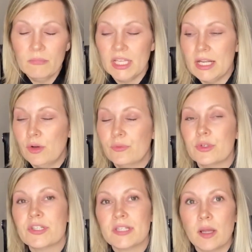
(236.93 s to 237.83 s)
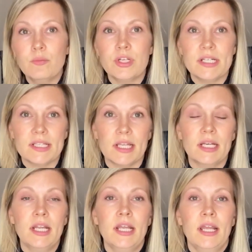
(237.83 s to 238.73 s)
Now, for some reason,
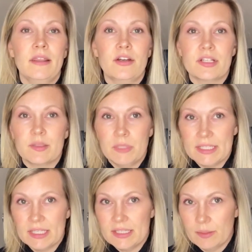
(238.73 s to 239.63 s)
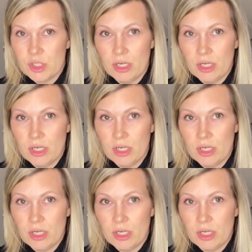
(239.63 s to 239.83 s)
there is a misconception